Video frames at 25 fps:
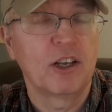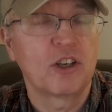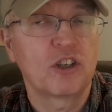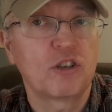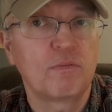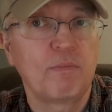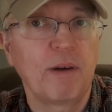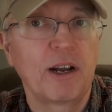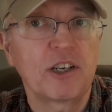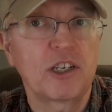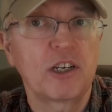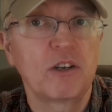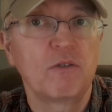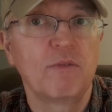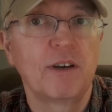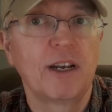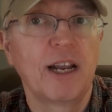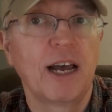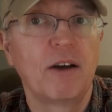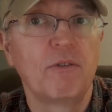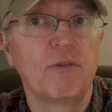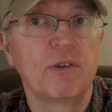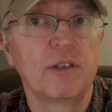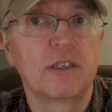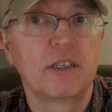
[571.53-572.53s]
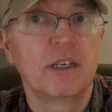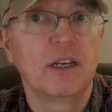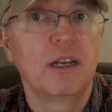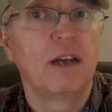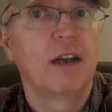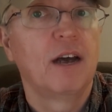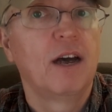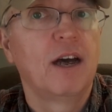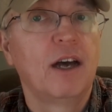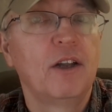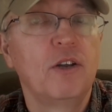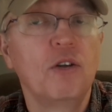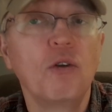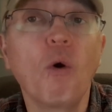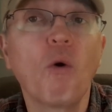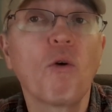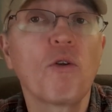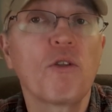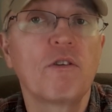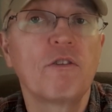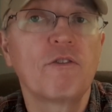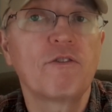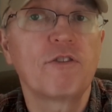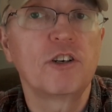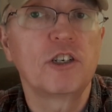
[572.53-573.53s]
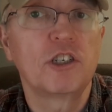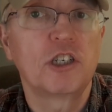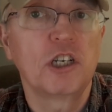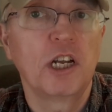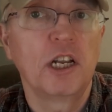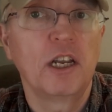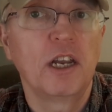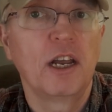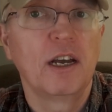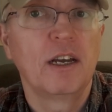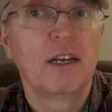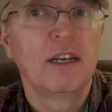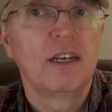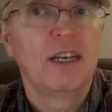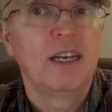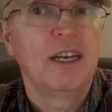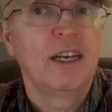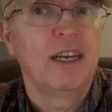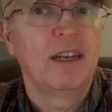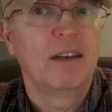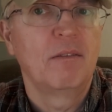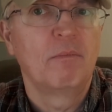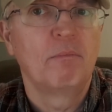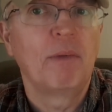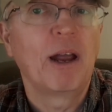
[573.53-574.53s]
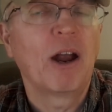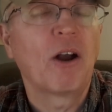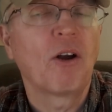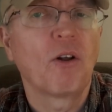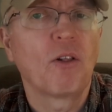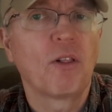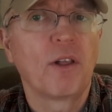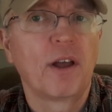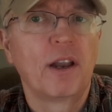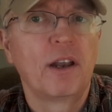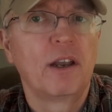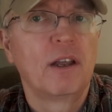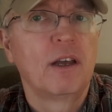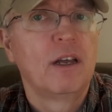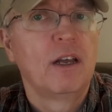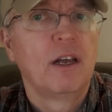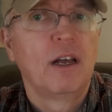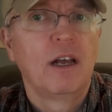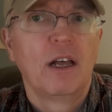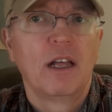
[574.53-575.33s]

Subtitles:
especially when I was in Northern Virginia in Maryland.